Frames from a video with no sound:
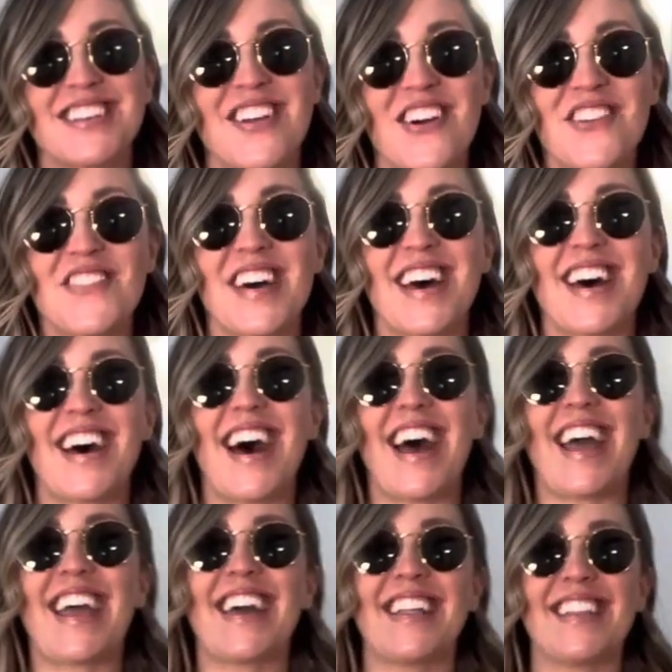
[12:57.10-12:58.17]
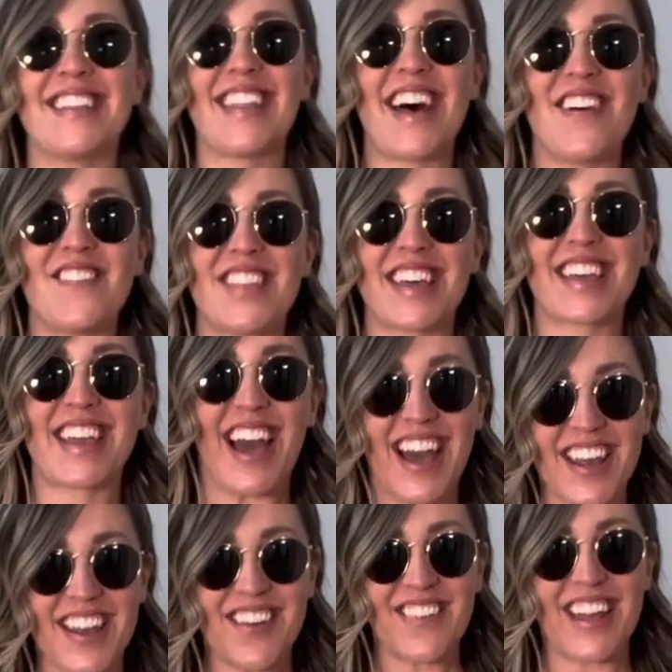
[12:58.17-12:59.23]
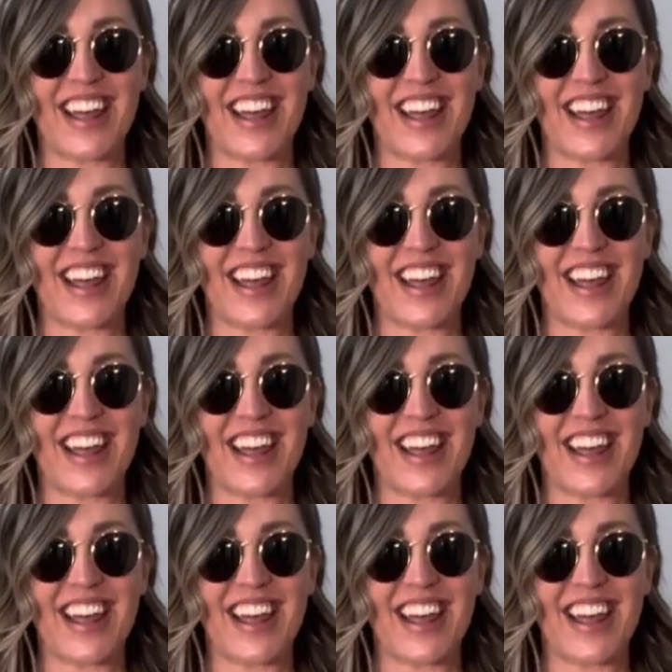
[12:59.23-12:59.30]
Nova. I love the cutout.